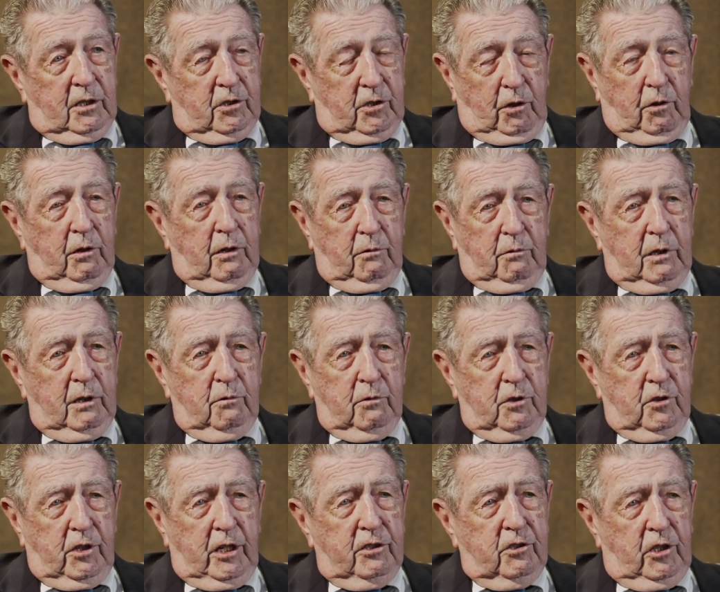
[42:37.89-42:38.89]
So it, it
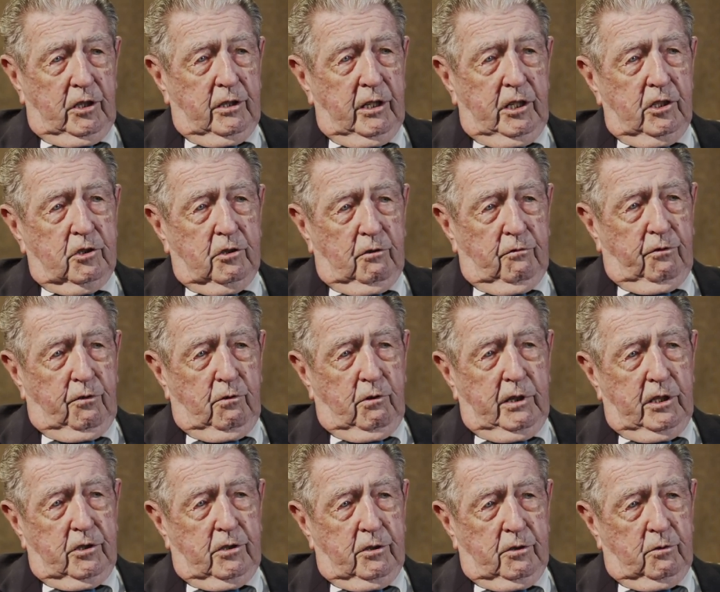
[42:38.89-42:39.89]
was educational
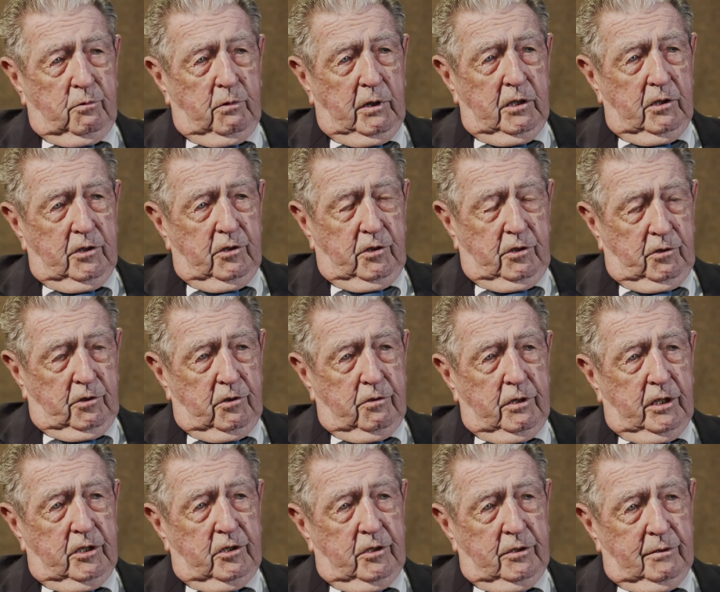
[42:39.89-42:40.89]
for us as well as
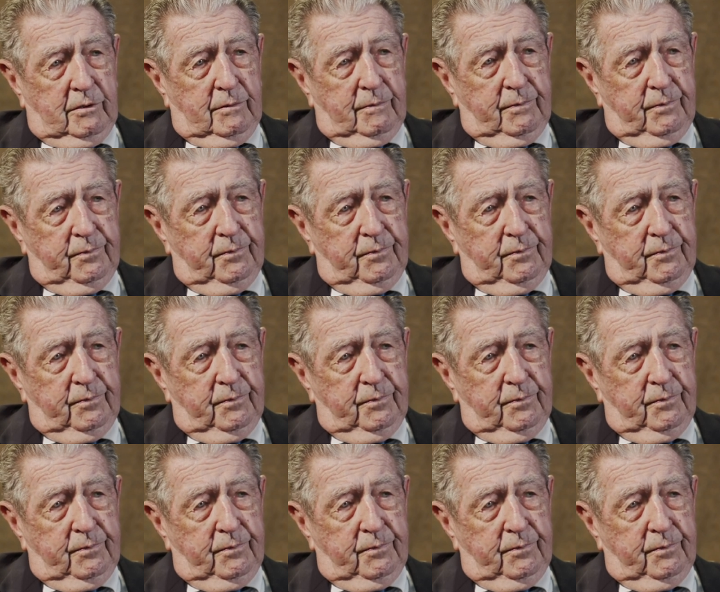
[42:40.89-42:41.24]
instructional.